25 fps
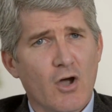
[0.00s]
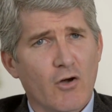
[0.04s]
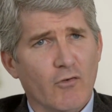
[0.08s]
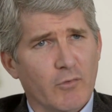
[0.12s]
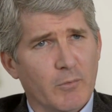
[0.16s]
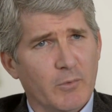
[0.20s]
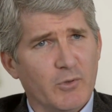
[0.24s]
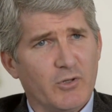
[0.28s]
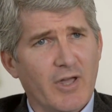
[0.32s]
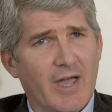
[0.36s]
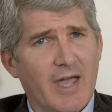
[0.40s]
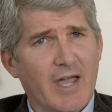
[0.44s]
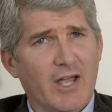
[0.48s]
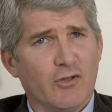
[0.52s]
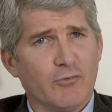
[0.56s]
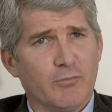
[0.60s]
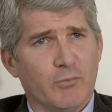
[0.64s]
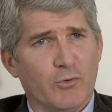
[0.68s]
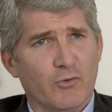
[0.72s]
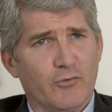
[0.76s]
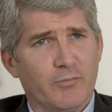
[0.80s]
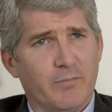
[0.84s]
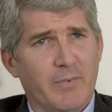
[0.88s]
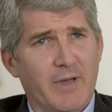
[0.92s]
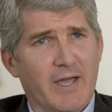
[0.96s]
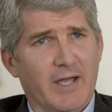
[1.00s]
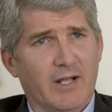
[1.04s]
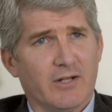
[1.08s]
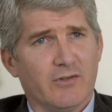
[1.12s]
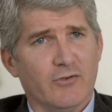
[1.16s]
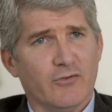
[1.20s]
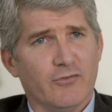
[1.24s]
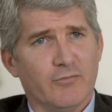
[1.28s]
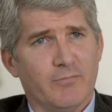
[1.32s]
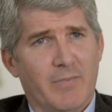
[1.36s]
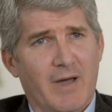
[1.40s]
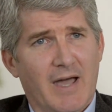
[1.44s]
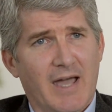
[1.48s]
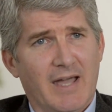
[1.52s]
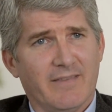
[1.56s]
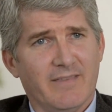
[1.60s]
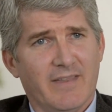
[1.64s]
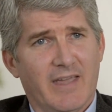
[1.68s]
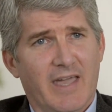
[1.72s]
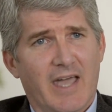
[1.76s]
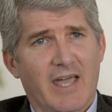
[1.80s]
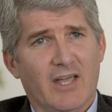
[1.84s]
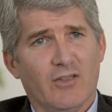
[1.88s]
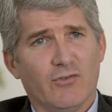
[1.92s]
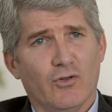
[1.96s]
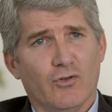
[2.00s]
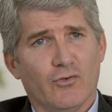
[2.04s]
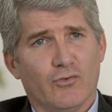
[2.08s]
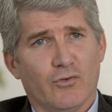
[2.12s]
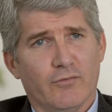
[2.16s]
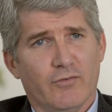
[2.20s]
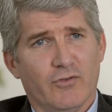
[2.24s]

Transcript: From a tax perspective, buying the assets